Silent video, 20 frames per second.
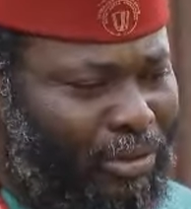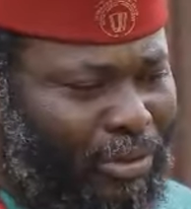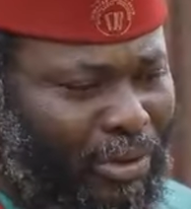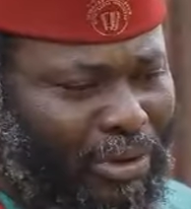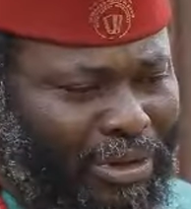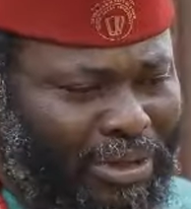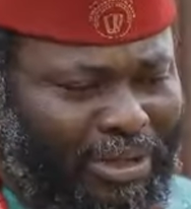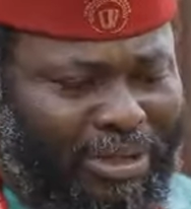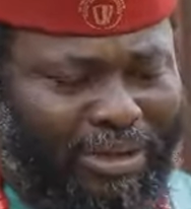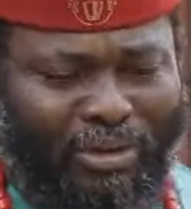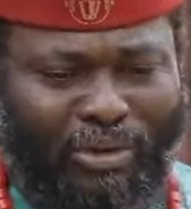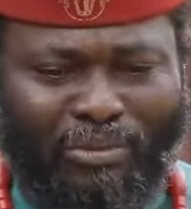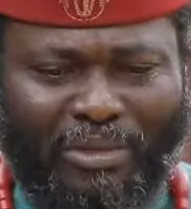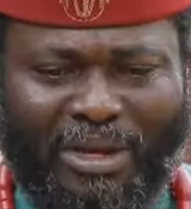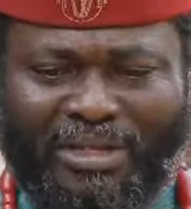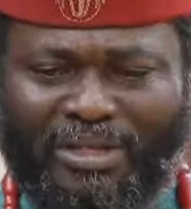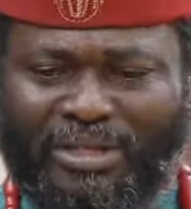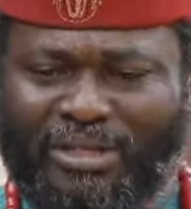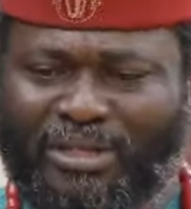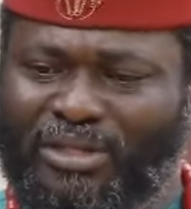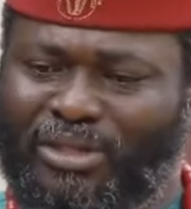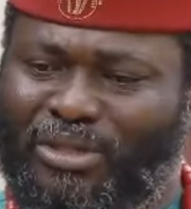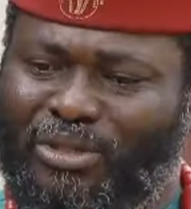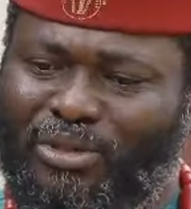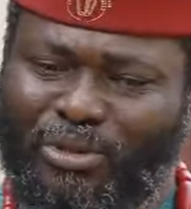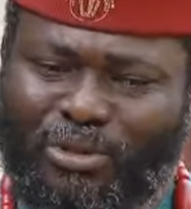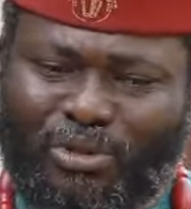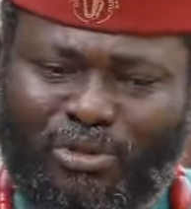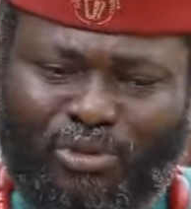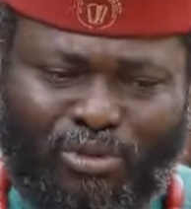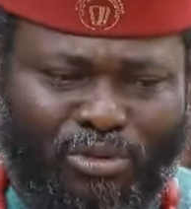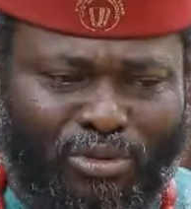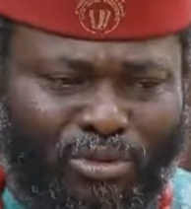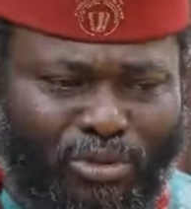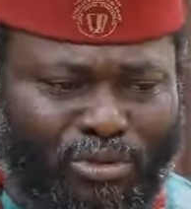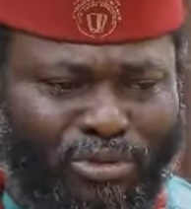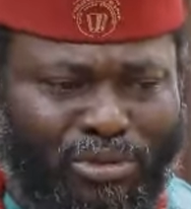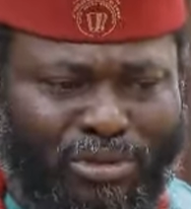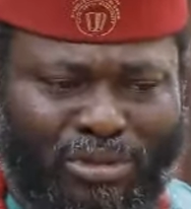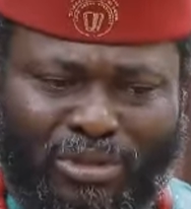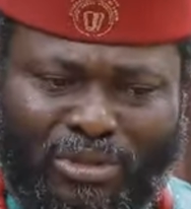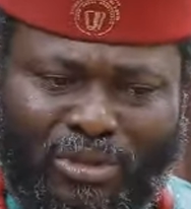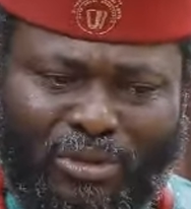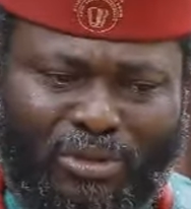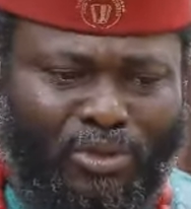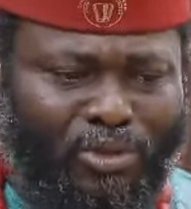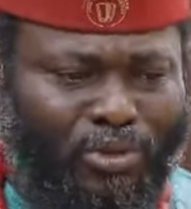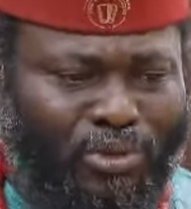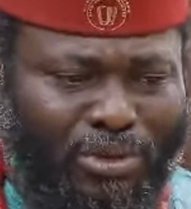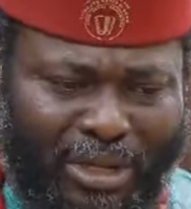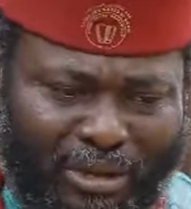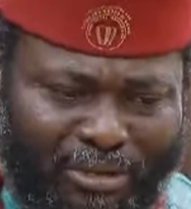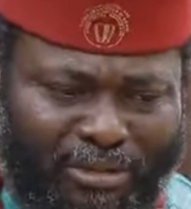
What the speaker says: war in Kumasi, it's not too good, it's not too